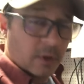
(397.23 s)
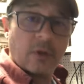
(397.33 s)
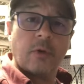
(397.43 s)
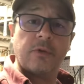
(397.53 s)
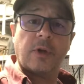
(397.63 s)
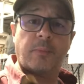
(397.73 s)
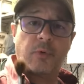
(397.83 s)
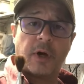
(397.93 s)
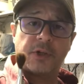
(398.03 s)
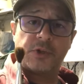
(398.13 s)
using a
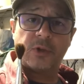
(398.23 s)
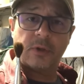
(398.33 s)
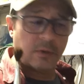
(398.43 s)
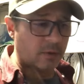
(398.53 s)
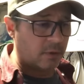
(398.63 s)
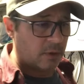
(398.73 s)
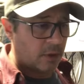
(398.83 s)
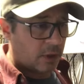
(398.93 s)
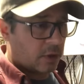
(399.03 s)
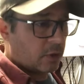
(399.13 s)
brush,
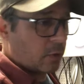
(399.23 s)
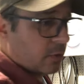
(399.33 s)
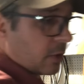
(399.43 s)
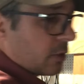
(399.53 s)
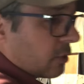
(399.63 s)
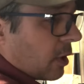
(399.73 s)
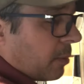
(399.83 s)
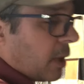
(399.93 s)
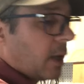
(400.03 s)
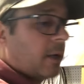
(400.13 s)
using
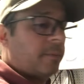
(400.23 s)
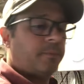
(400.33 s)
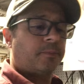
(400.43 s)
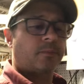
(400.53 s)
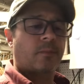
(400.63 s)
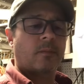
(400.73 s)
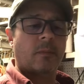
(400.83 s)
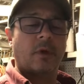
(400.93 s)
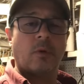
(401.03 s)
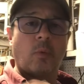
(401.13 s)
some
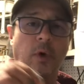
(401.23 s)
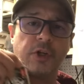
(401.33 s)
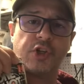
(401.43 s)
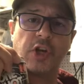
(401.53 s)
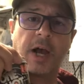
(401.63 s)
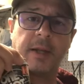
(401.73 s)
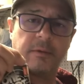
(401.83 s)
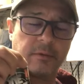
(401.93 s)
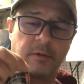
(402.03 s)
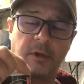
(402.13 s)
one-shot
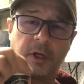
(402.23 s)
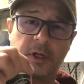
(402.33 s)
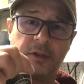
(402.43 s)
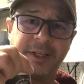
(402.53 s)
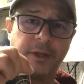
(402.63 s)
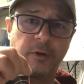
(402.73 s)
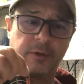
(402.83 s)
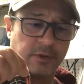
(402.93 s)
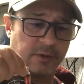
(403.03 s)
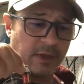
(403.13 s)
cleaner.
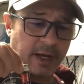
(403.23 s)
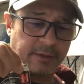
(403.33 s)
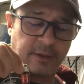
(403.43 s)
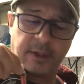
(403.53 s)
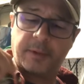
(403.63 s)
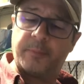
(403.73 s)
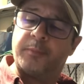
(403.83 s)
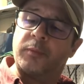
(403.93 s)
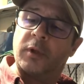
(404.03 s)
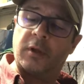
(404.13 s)
This is not
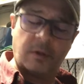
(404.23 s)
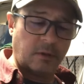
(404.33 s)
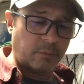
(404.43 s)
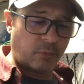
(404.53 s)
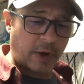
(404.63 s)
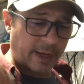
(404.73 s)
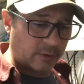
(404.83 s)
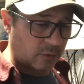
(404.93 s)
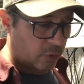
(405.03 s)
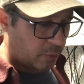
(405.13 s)

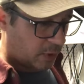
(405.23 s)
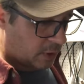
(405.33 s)
brass lube.